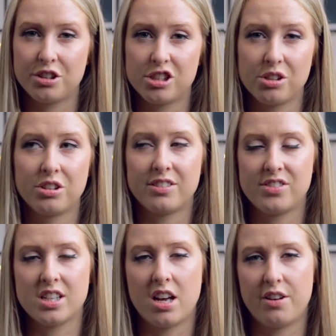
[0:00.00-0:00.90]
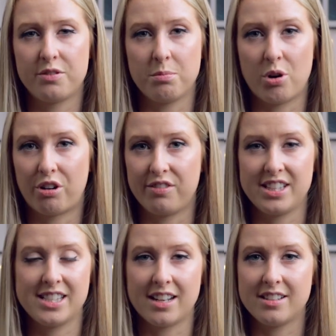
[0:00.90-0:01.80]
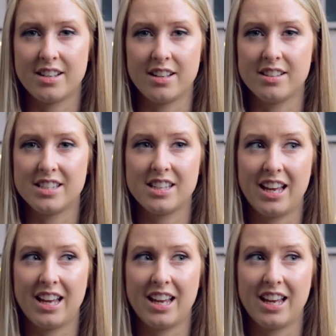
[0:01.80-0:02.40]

should have served more of his sentence.